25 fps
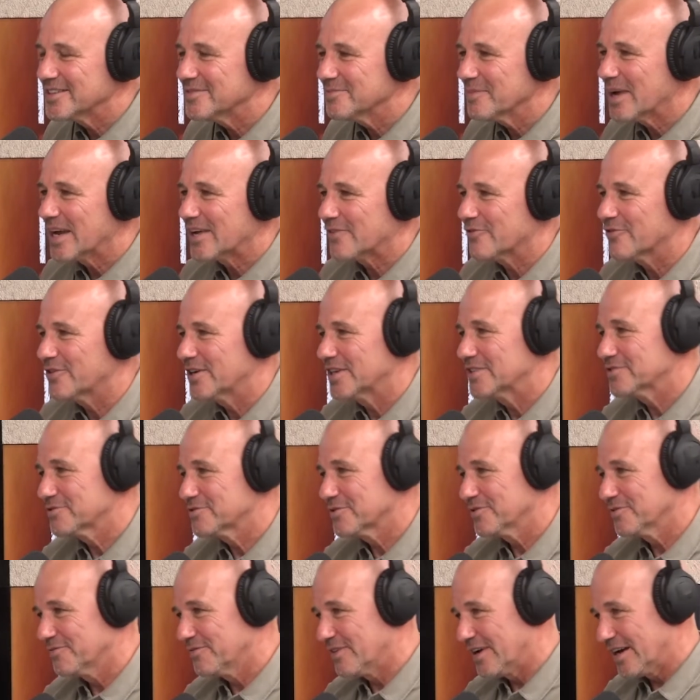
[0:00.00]
make friends
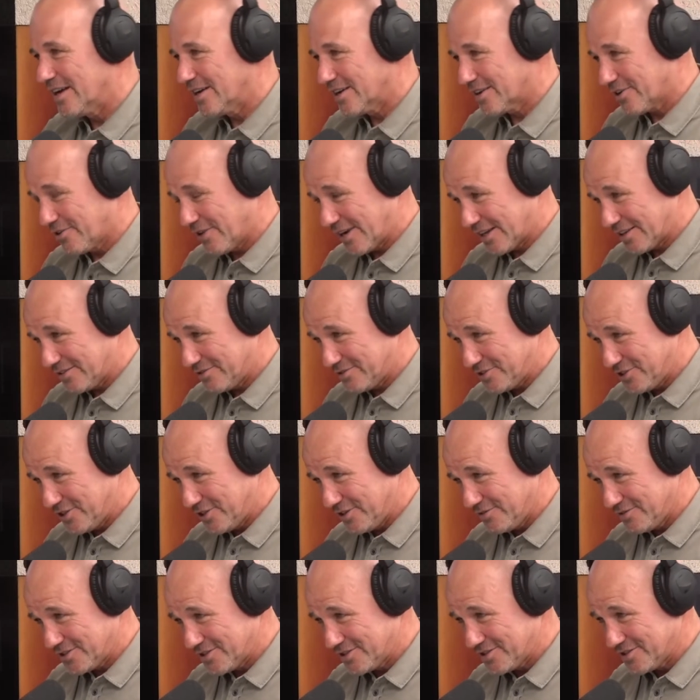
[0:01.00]
with corrective
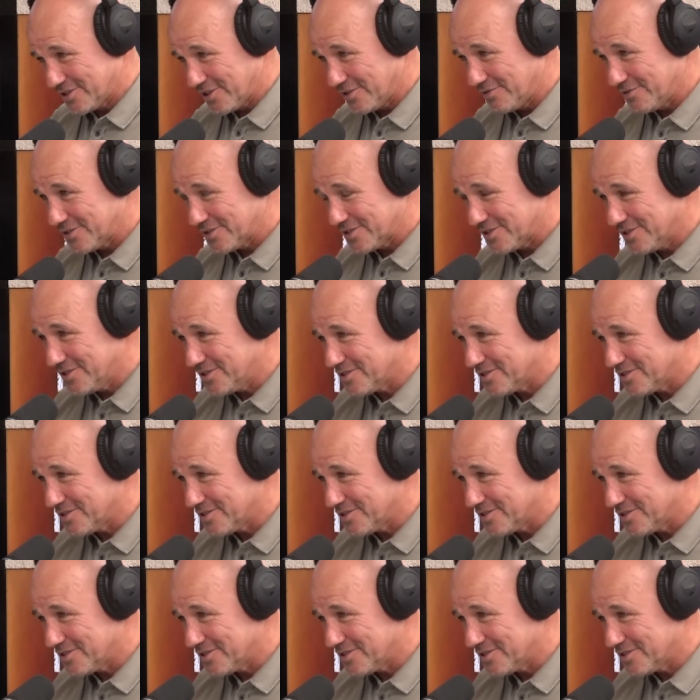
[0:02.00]
services officers?